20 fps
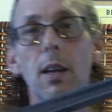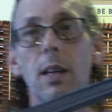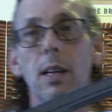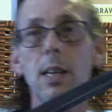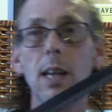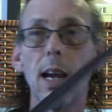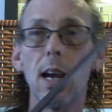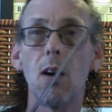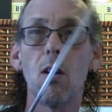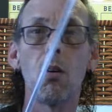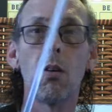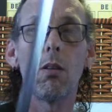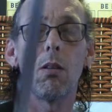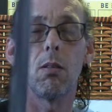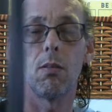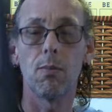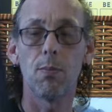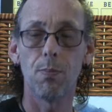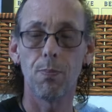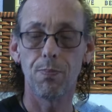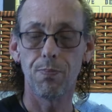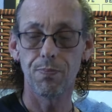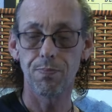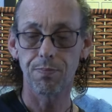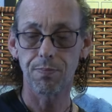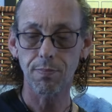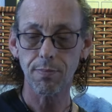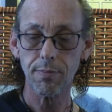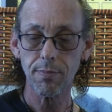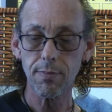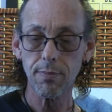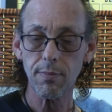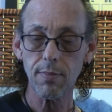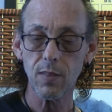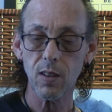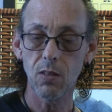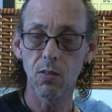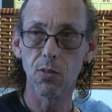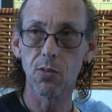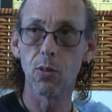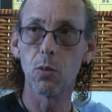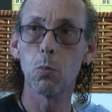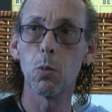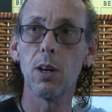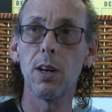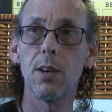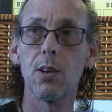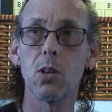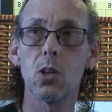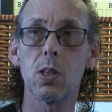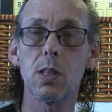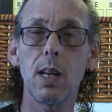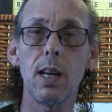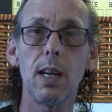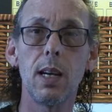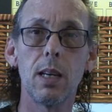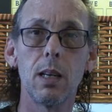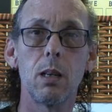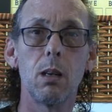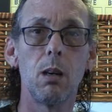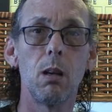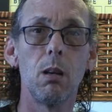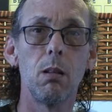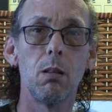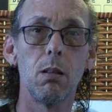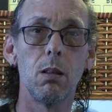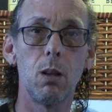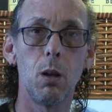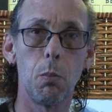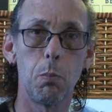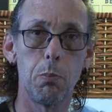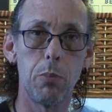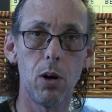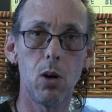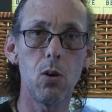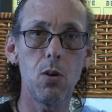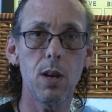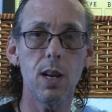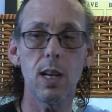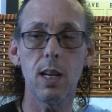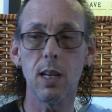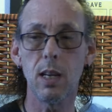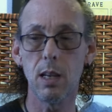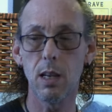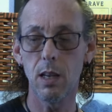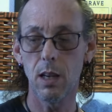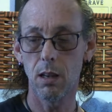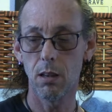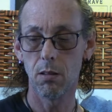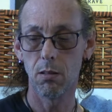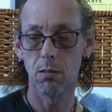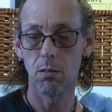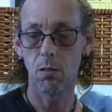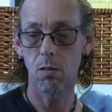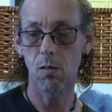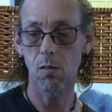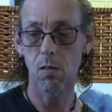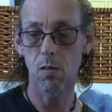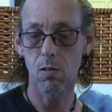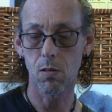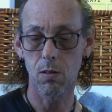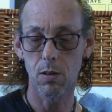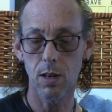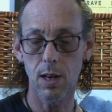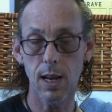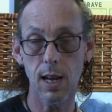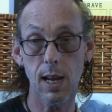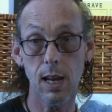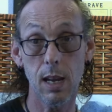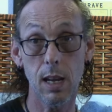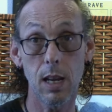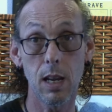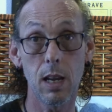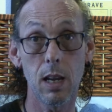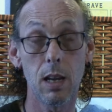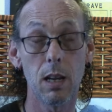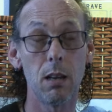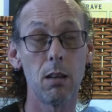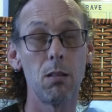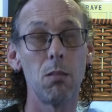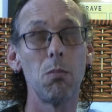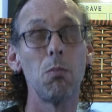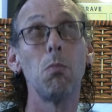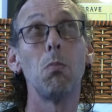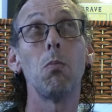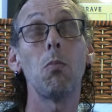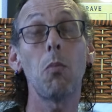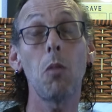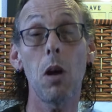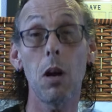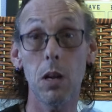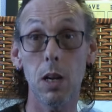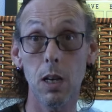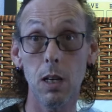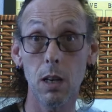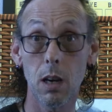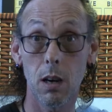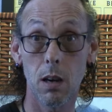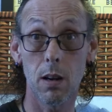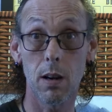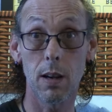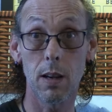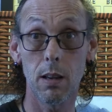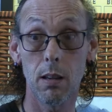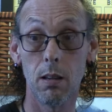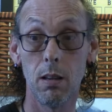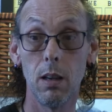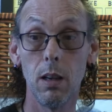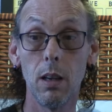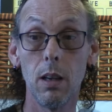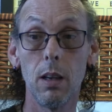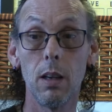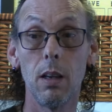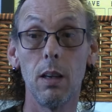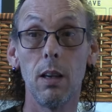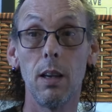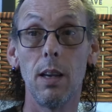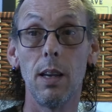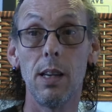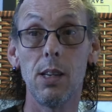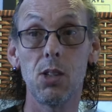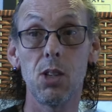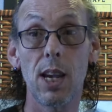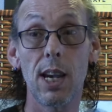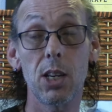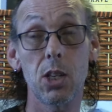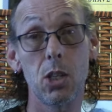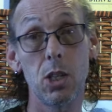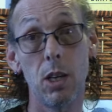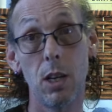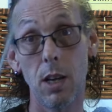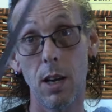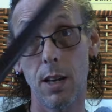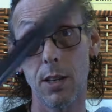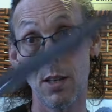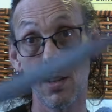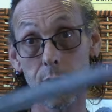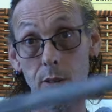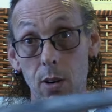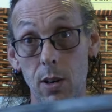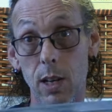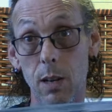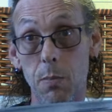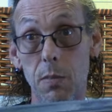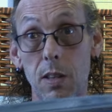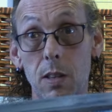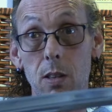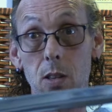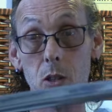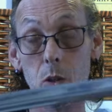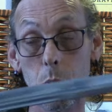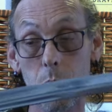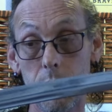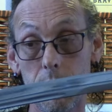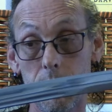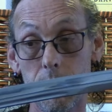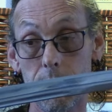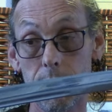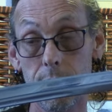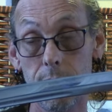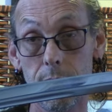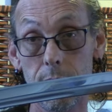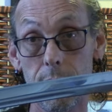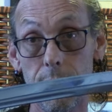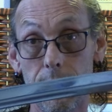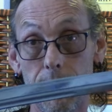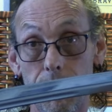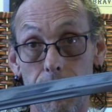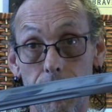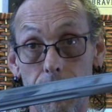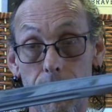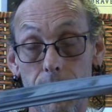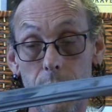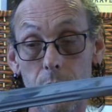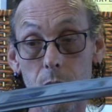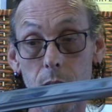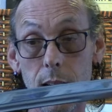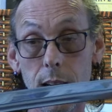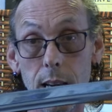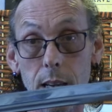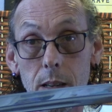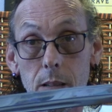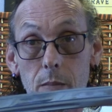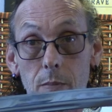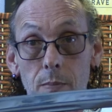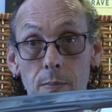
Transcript: Now, from what I understand, the bohi on a naginata is actually a different name than this one. Okay.